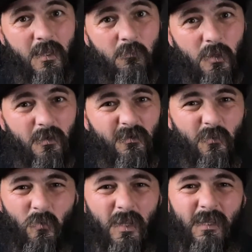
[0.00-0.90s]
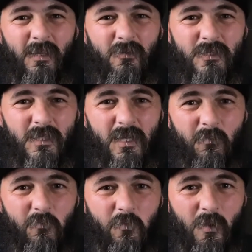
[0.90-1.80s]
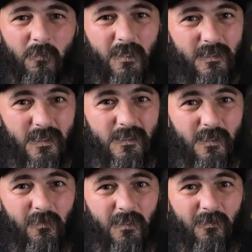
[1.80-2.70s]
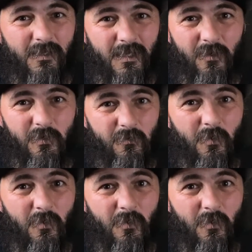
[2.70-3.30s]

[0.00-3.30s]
But where the hell does it come from, and is it something that I can get rid of